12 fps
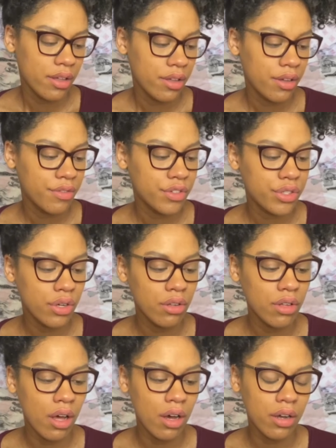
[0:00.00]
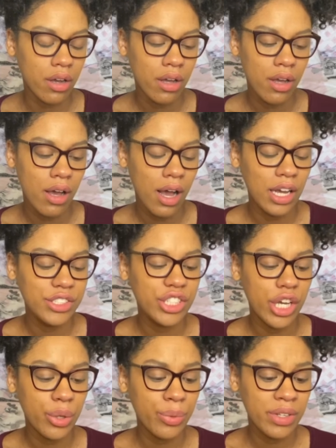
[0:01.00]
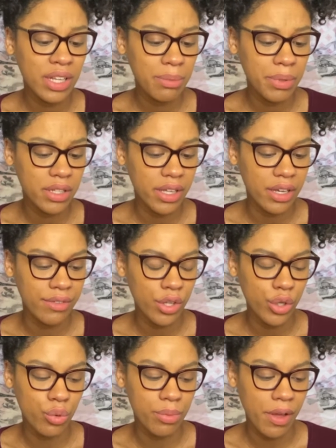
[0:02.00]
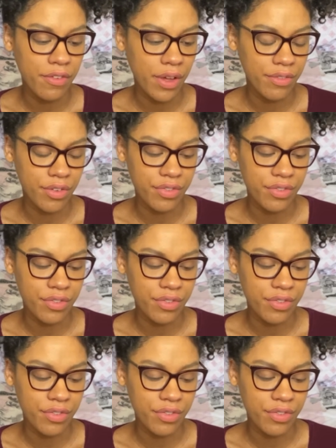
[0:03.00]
For so long, I genuinely believed you were my favorite